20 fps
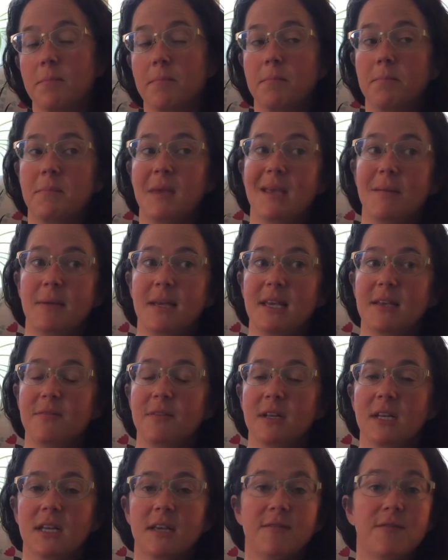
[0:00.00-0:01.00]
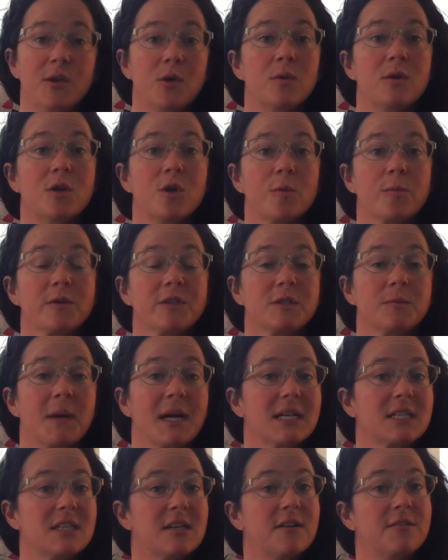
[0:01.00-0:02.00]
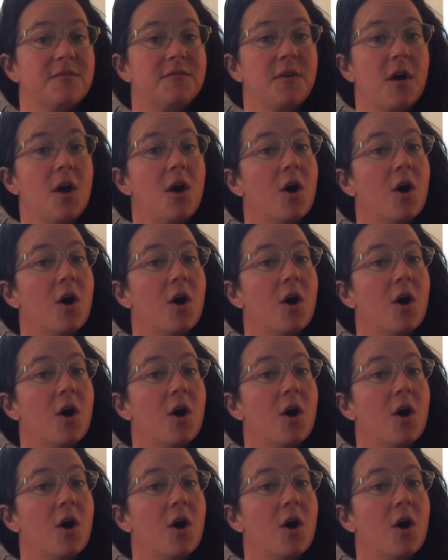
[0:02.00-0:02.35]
maybe even give you a new perspective